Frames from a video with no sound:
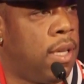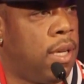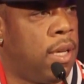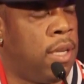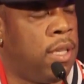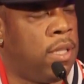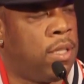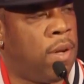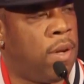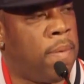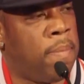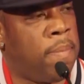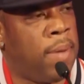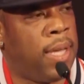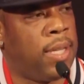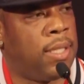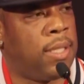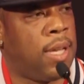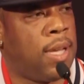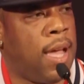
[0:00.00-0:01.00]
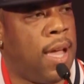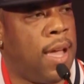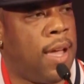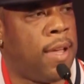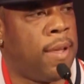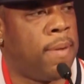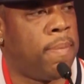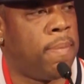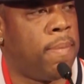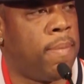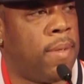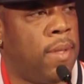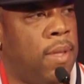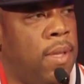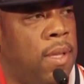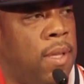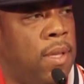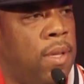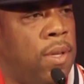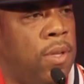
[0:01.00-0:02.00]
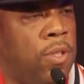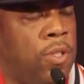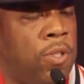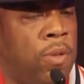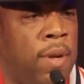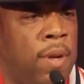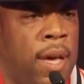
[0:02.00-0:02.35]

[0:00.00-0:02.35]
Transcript: and he's gonna make time so